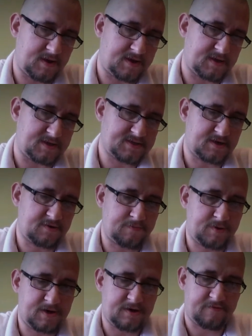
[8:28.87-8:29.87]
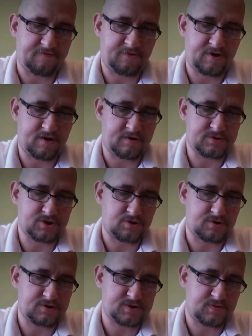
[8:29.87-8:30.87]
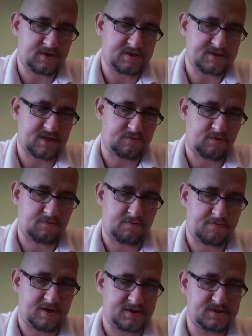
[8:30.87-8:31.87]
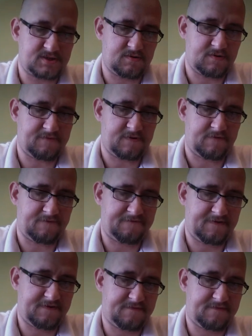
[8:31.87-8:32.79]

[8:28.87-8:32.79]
A secret blend of brown sugar sweetness that will remind you of your